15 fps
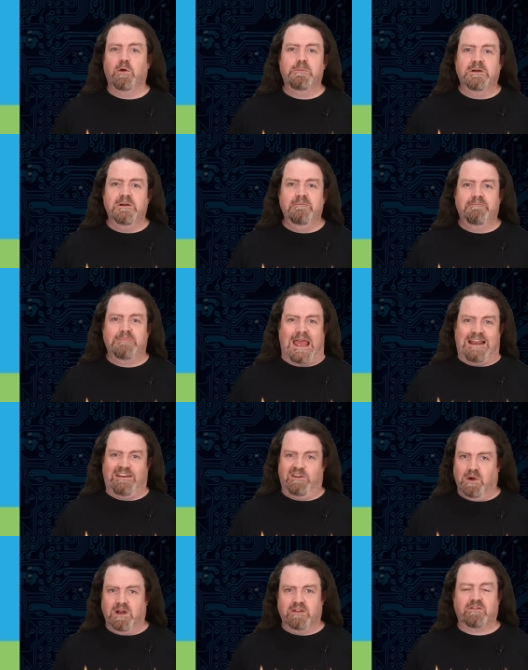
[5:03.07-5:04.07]
open and
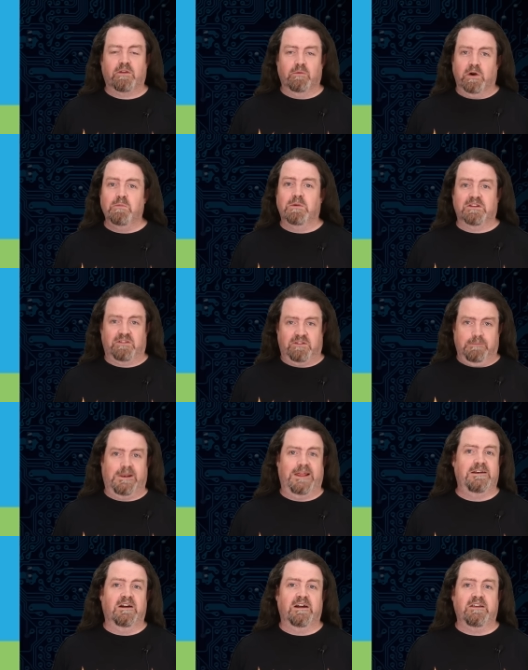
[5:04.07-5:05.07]
you ask the robots to
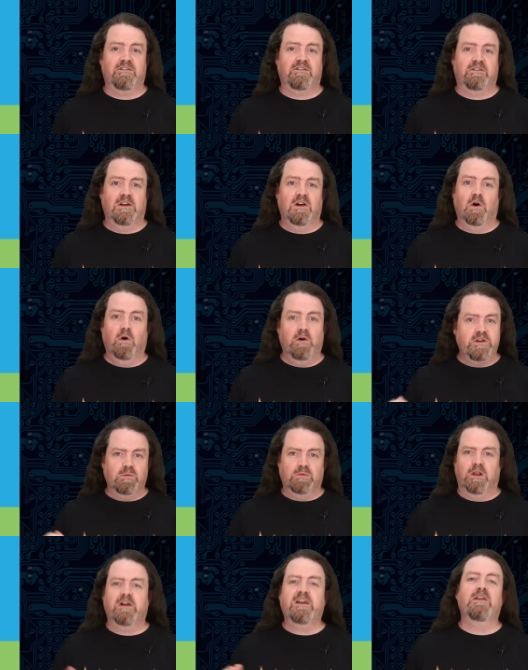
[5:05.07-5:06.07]
play nice, or you
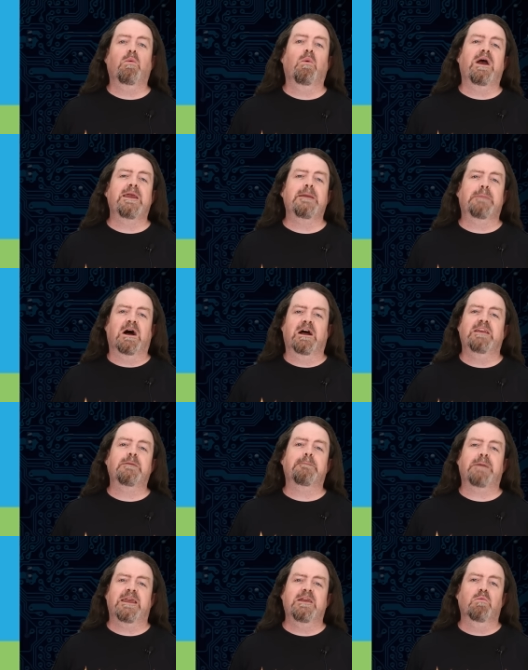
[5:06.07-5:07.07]
lock it away behind a
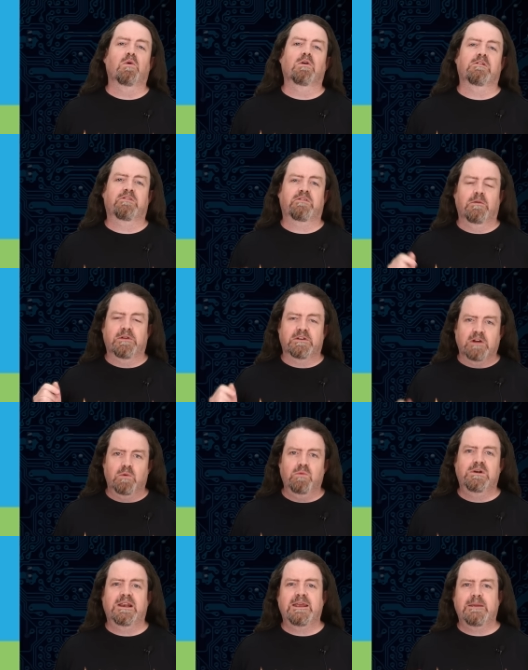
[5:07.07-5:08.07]
paywall so that
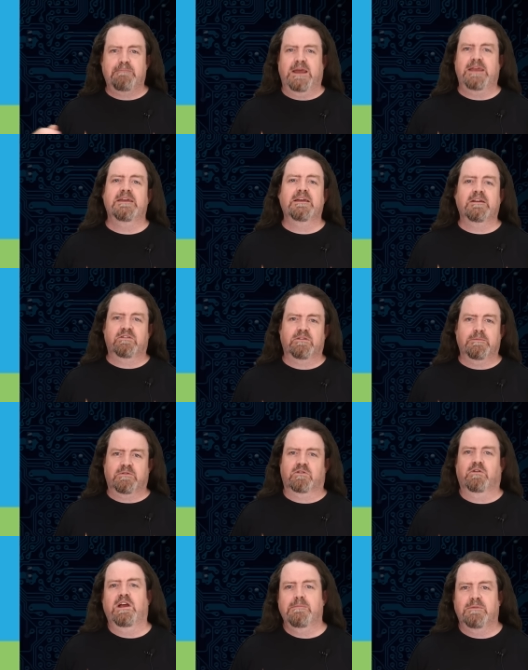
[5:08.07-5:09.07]
only paying
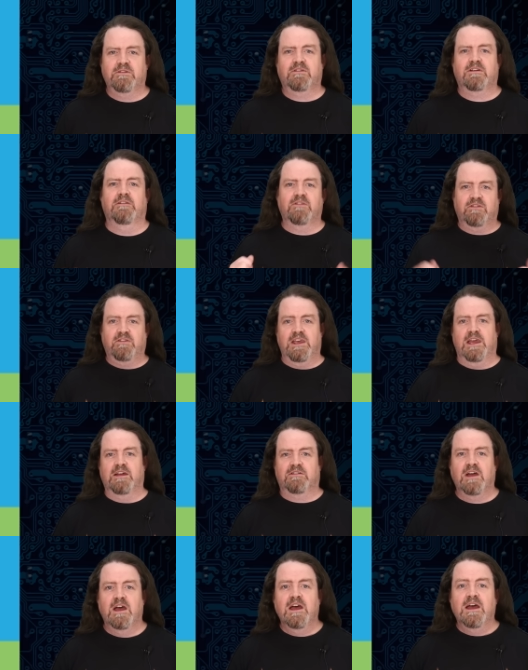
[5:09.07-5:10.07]
subscribers can see
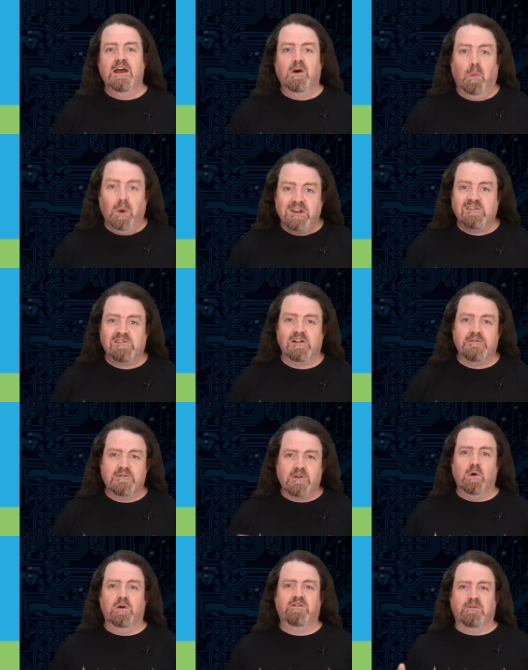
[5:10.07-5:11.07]
it. Which, of
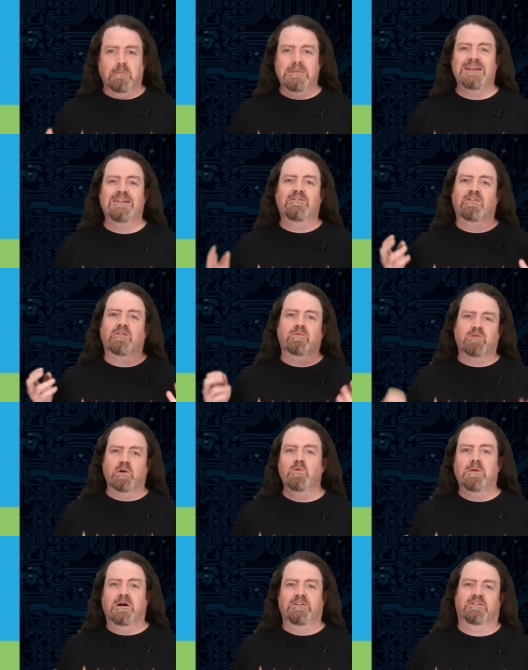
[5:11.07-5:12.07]
course, means the
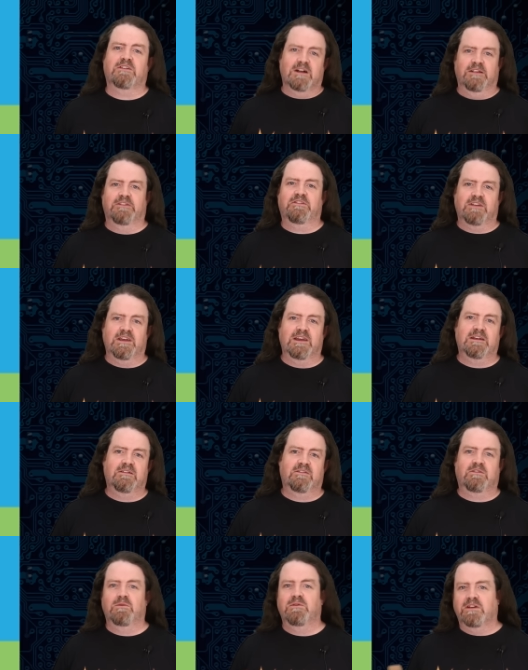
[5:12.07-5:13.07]
robots can't see
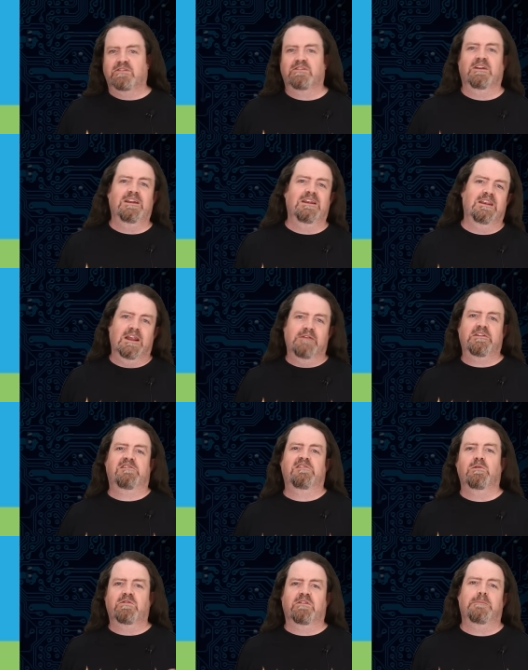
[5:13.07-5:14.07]
it, so your site never
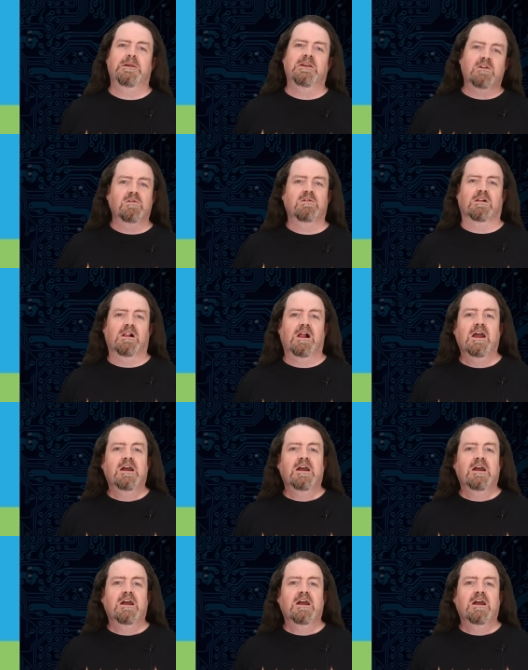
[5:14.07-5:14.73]
shows up in Google.